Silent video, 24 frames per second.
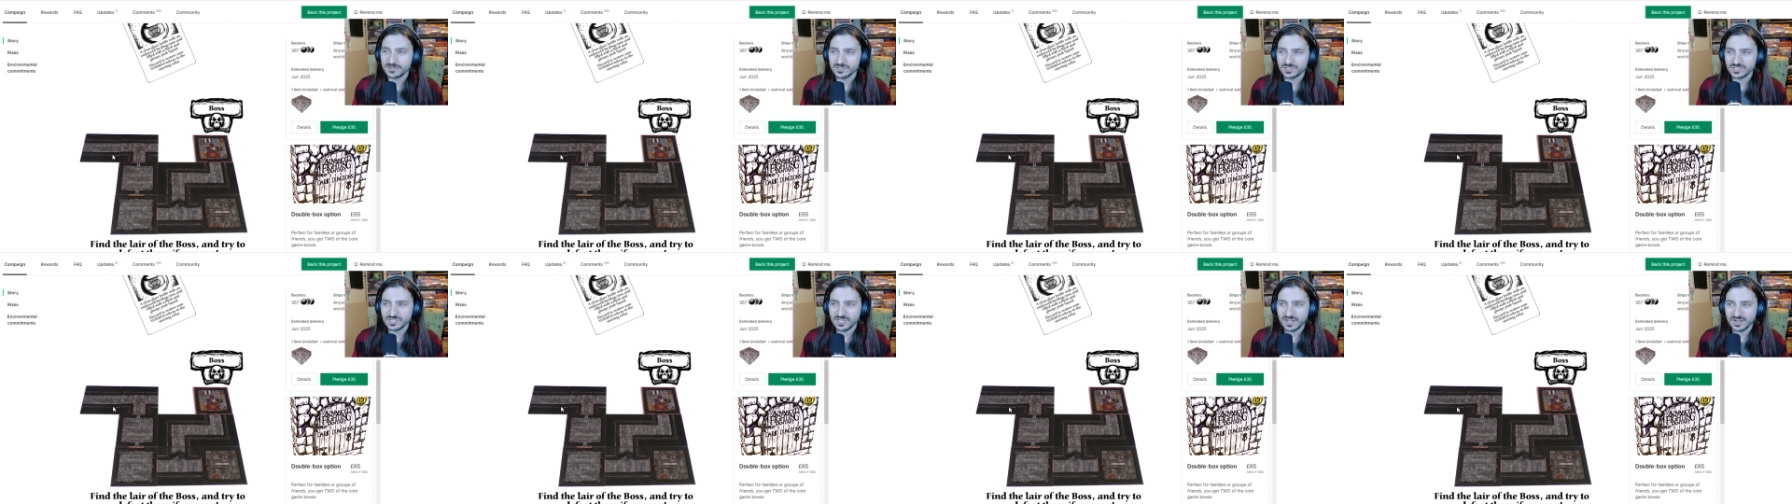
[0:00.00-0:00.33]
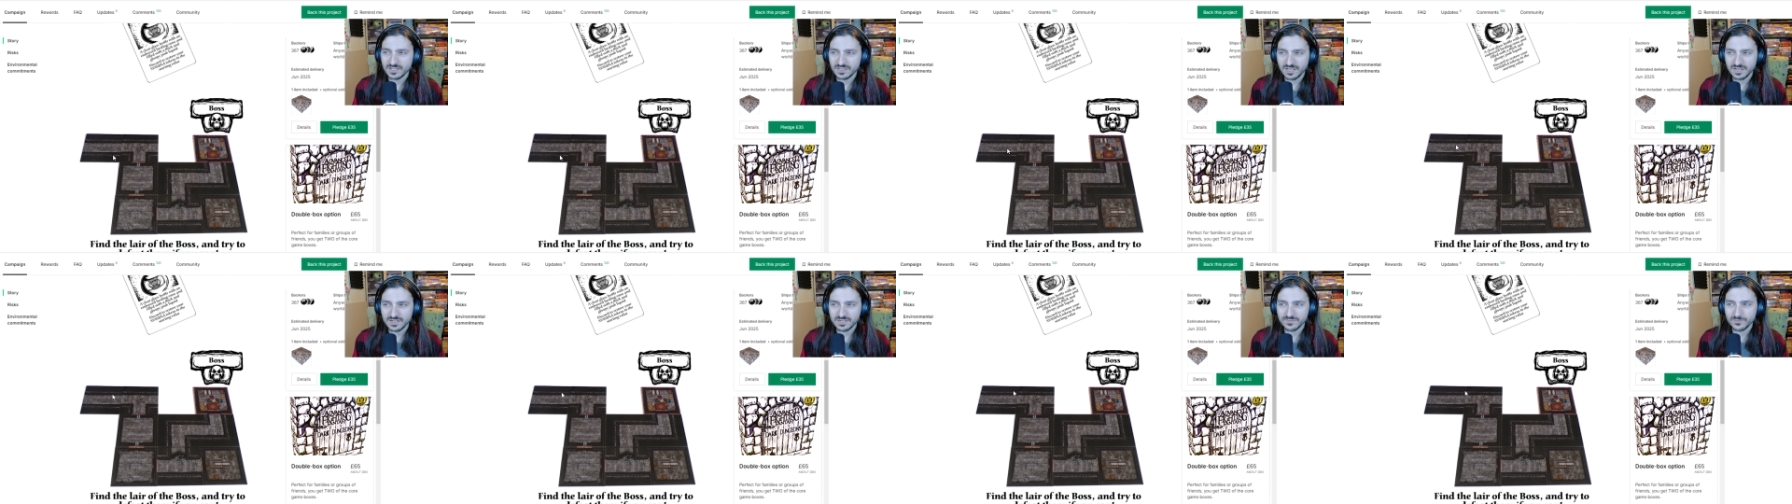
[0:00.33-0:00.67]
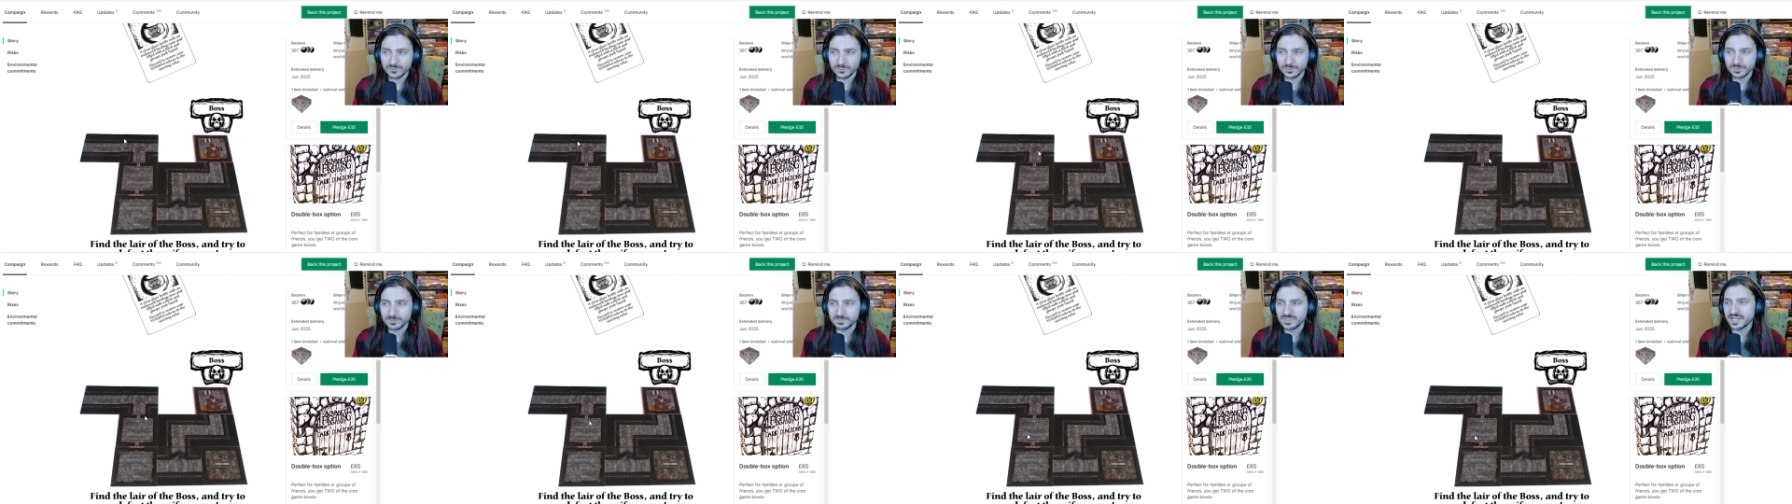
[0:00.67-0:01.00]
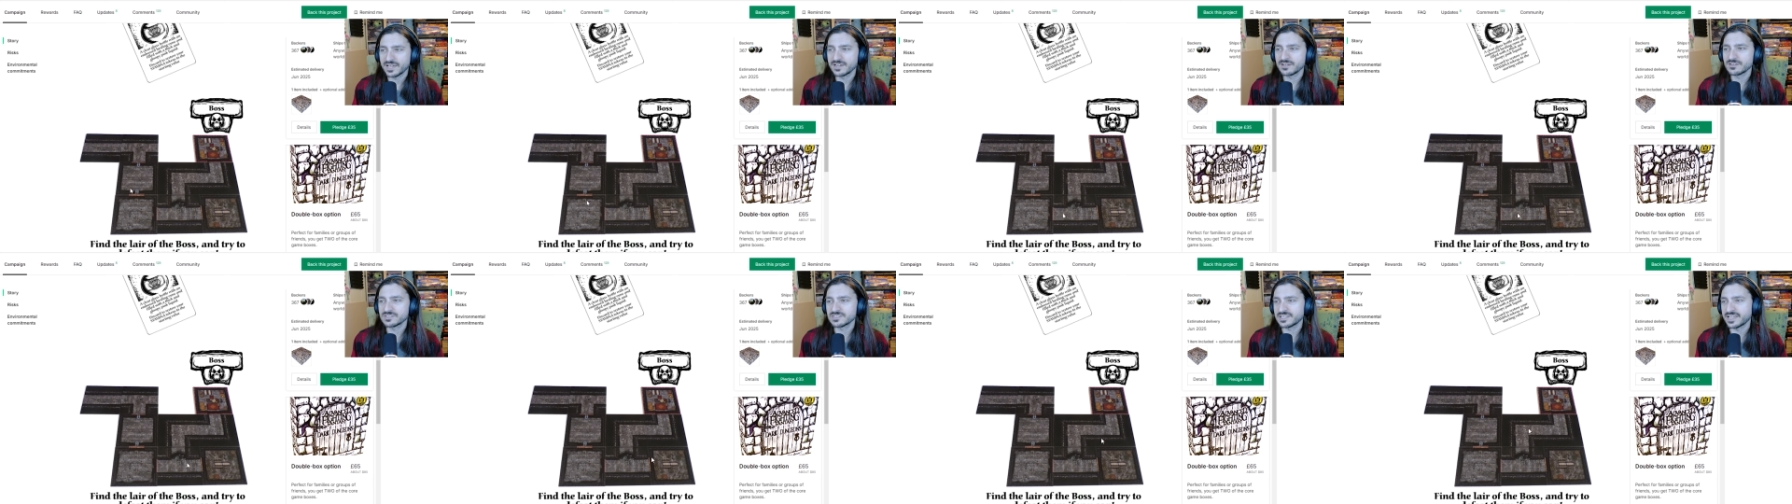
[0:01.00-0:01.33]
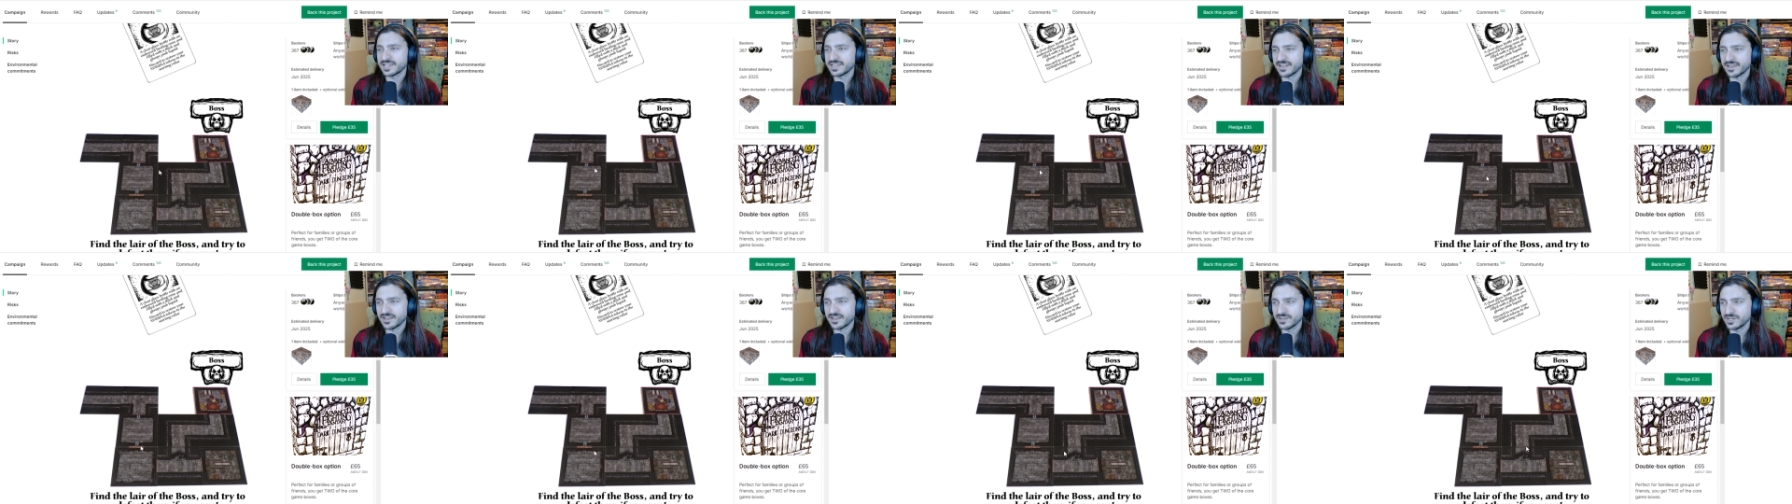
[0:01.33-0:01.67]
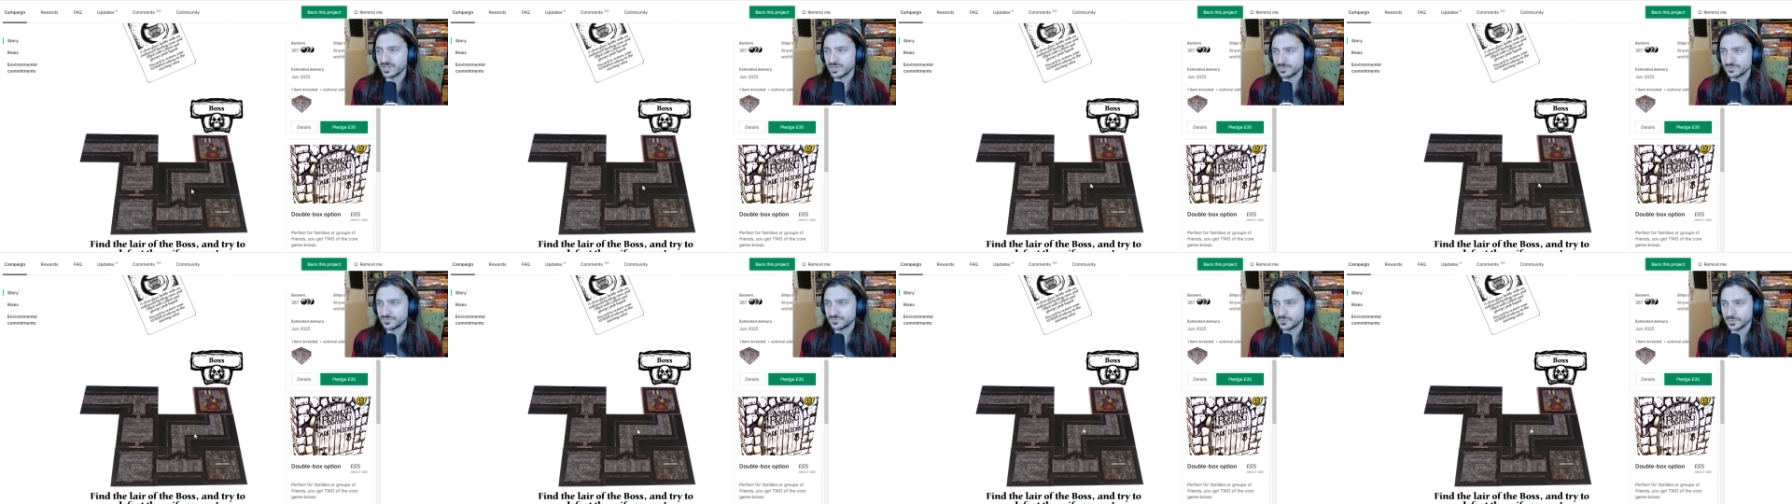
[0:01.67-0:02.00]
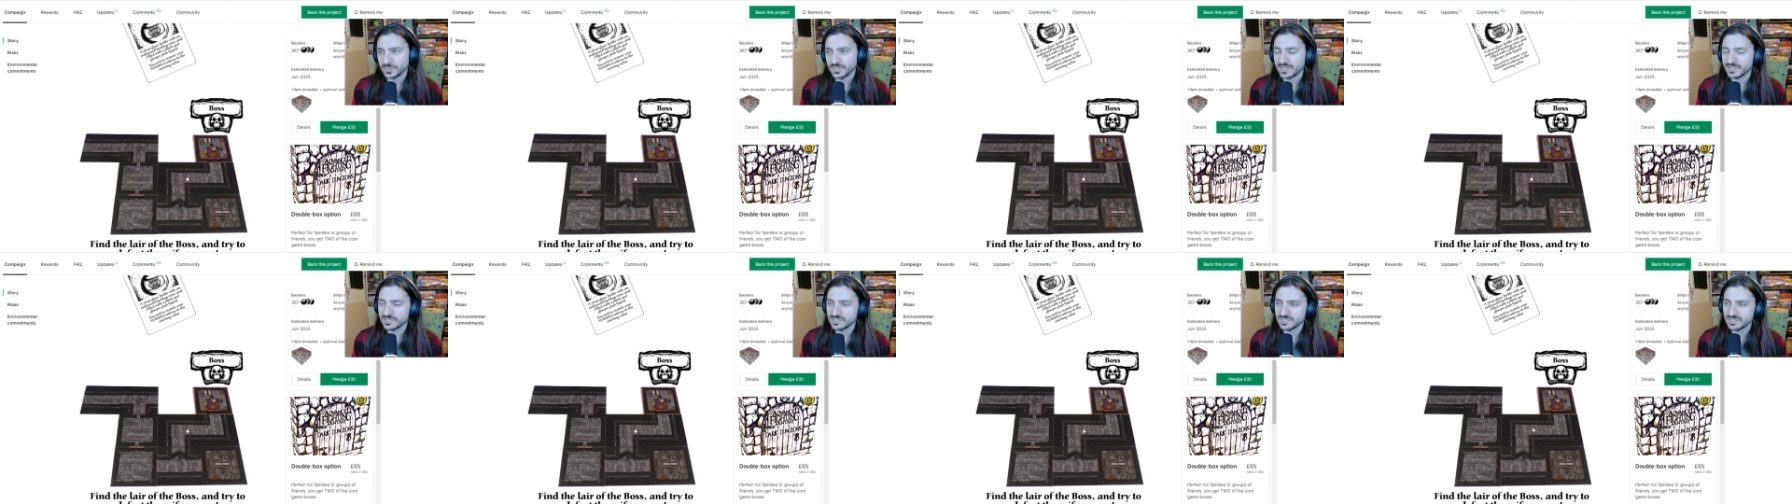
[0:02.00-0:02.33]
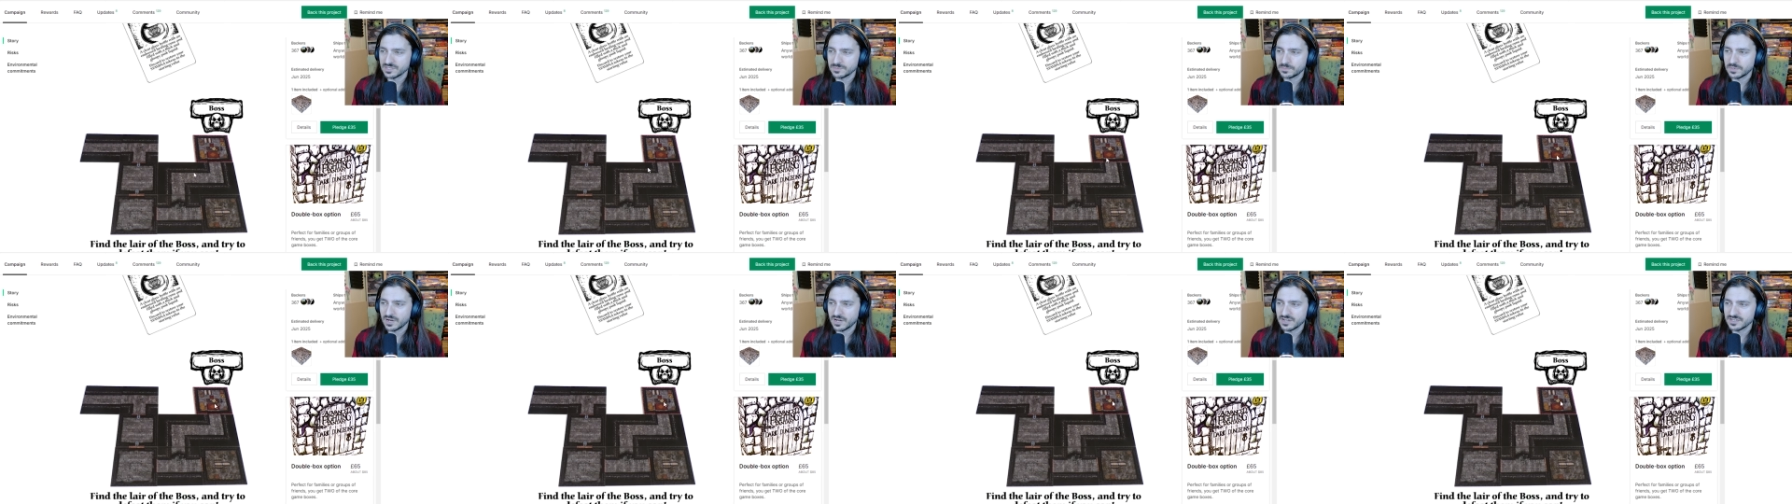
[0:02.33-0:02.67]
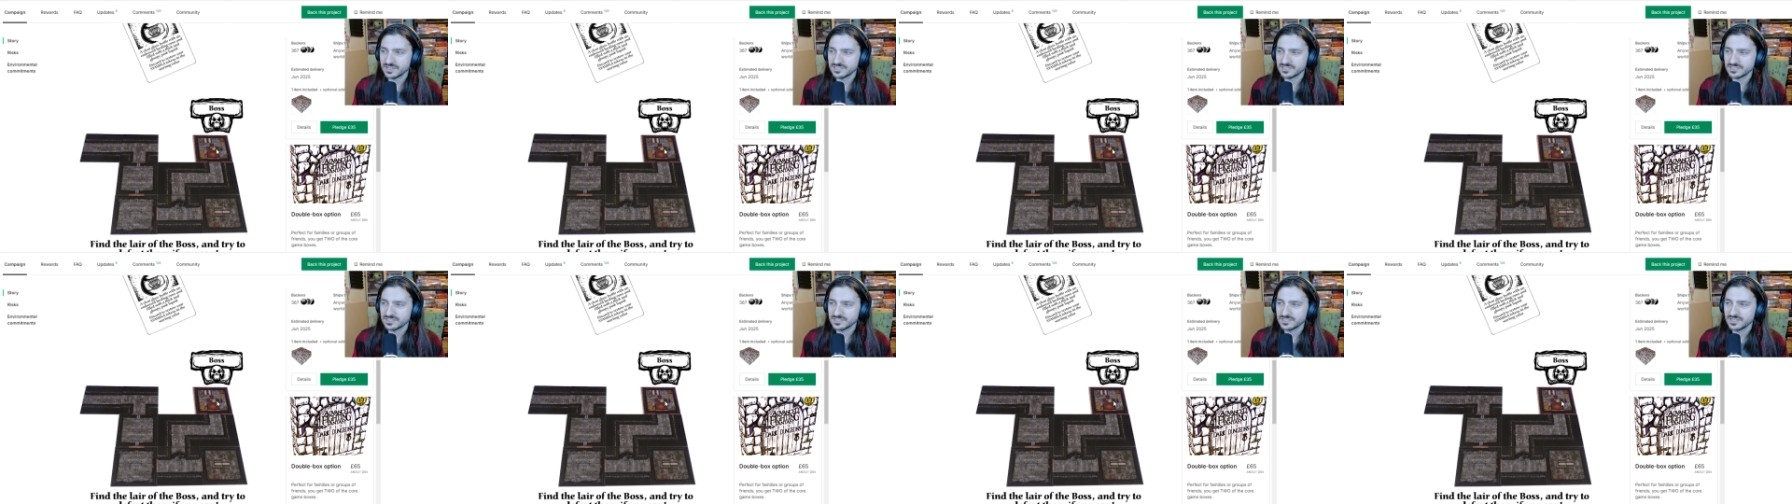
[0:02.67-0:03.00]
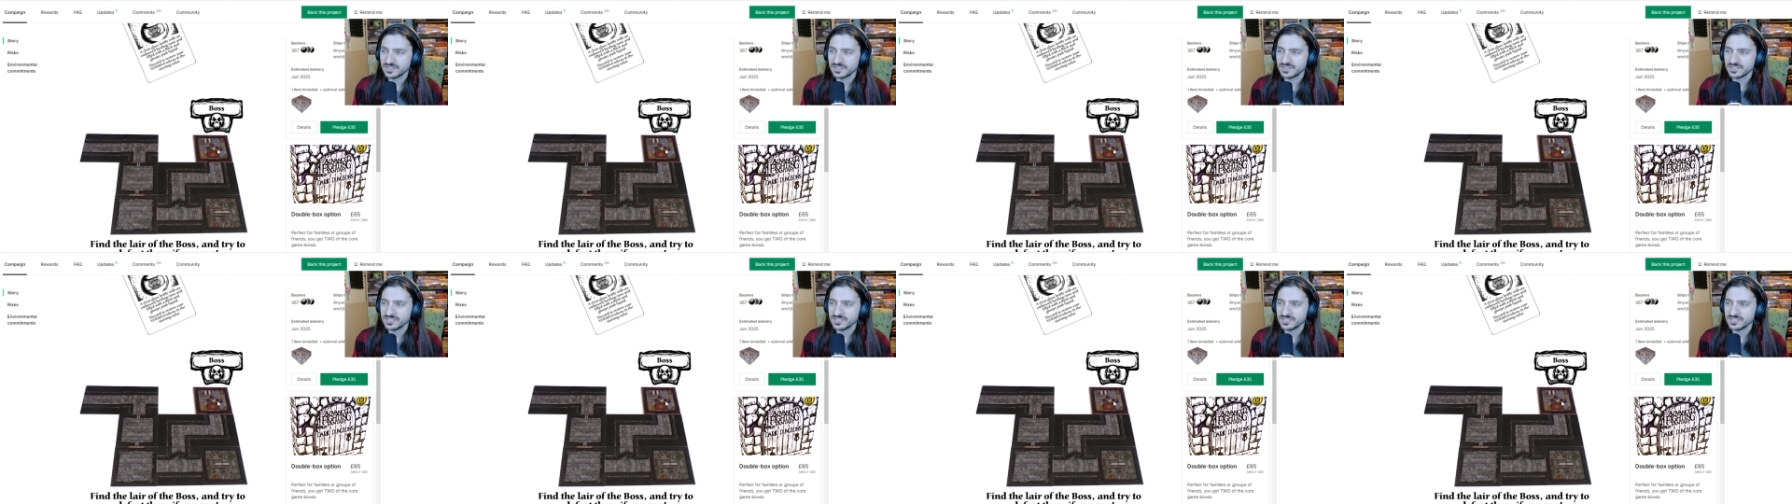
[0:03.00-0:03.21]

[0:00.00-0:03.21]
There's not a lot of room tiles laid out here before you get to the boss,